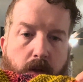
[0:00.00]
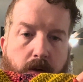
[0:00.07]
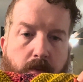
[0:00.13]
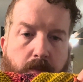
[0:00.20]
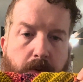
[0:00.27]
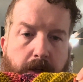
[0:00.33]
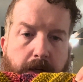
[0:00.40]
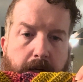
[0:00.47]

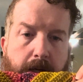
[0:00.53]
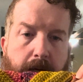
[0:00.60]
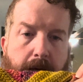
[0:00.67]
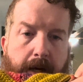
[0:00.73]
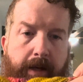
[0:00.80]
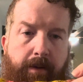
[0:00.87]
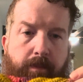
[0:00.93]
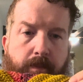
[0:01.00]

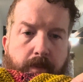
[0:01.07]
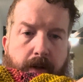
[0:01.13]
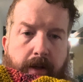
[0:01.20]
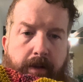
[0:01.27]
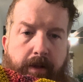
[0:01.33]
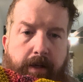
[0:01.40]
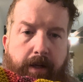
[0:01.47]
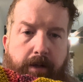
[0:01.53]

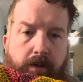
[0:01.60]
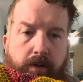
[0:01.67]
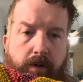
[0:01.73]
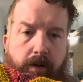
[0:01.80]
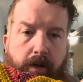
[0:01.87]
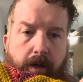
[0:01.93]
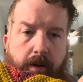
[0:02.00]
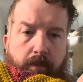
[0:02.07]
then I
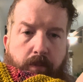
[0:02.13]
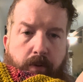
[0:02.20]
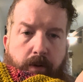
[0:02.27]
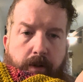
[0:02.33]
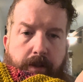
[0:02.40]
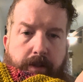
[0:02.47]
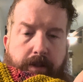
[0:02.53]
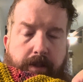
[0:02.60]
took and put